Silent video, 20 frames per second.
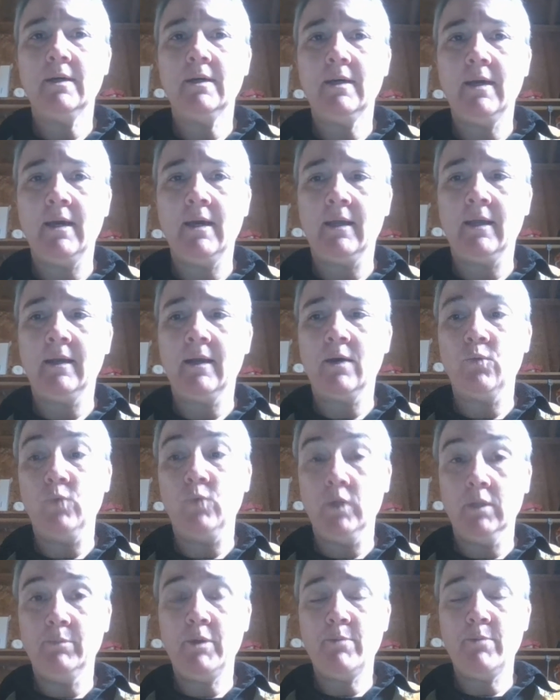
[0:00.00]
and I
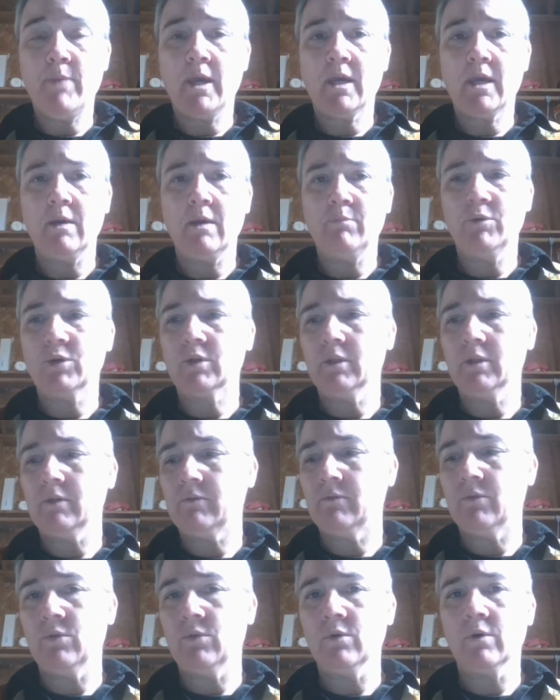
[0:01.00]
will be making a booklet
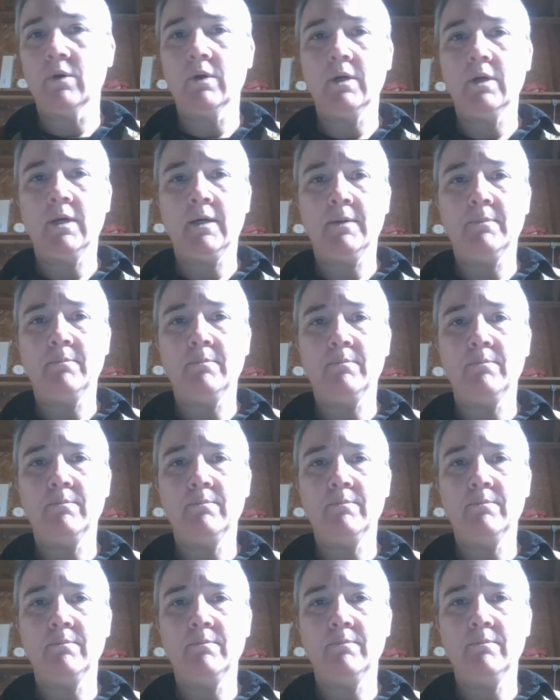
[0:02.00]
for
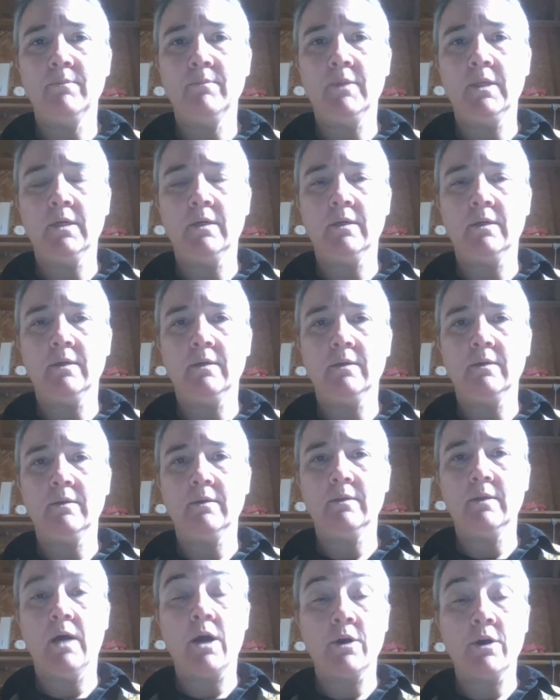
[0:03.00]
the
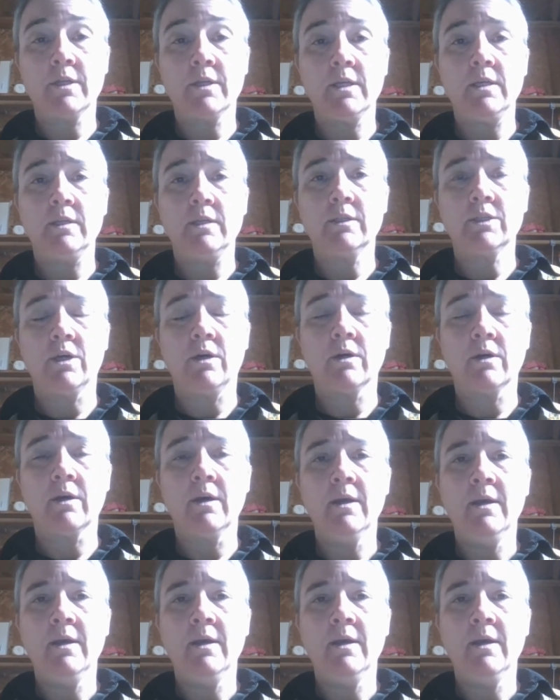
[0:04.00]
Arti song.